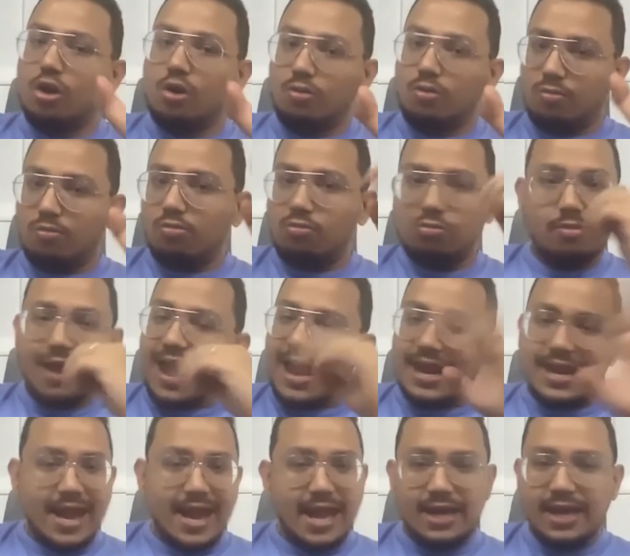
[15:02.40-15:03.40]
No.
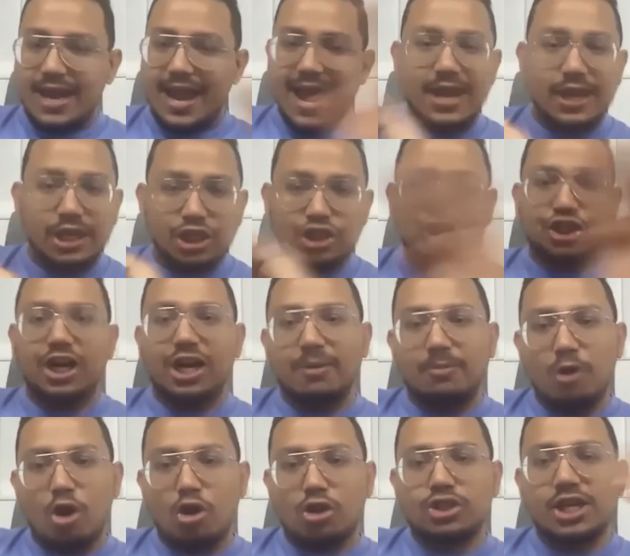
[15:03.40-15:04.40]
Any shared
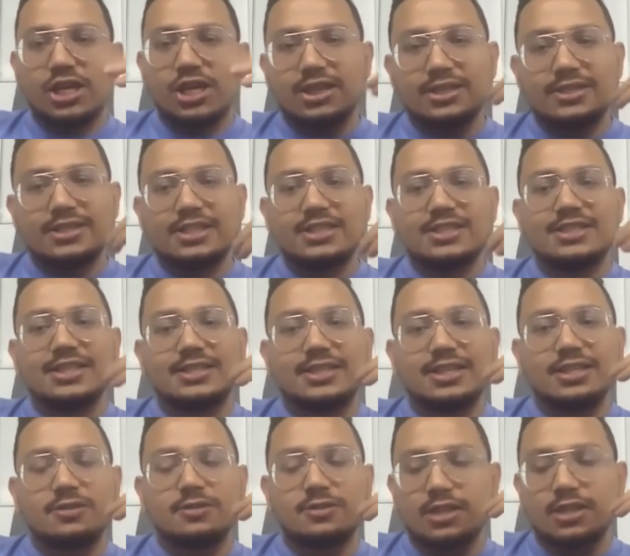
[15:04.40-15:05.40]
blockchain, this
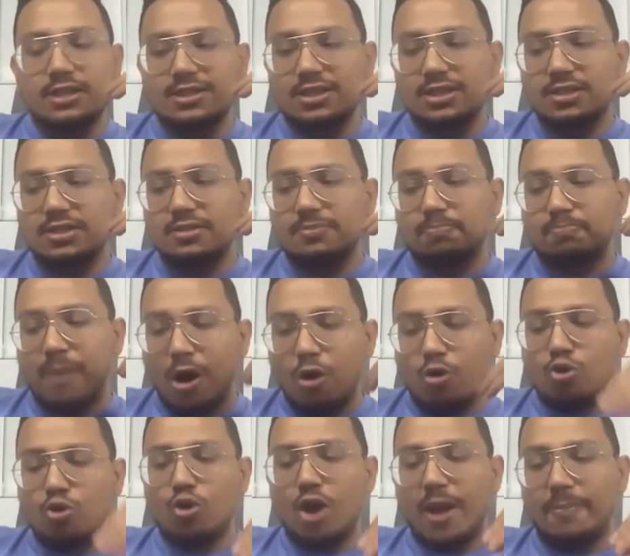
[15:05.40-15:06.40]
is
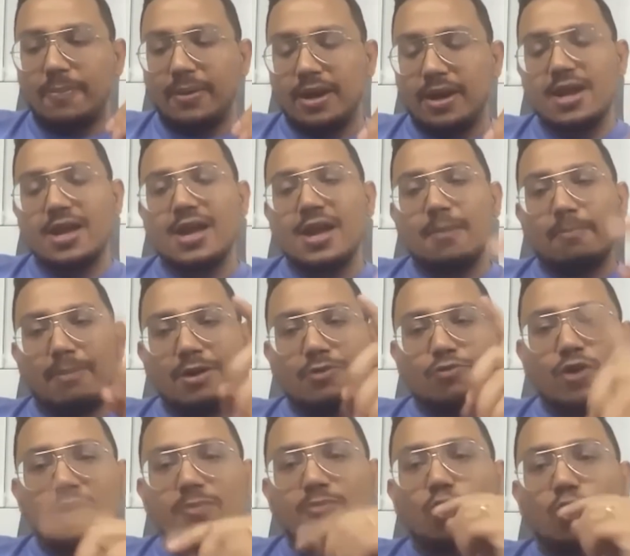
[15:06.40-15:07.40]
bound to happen. But
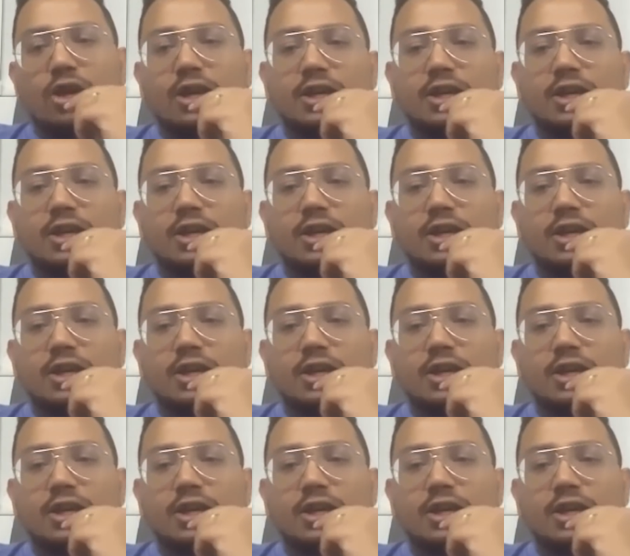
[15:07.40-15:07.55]
one more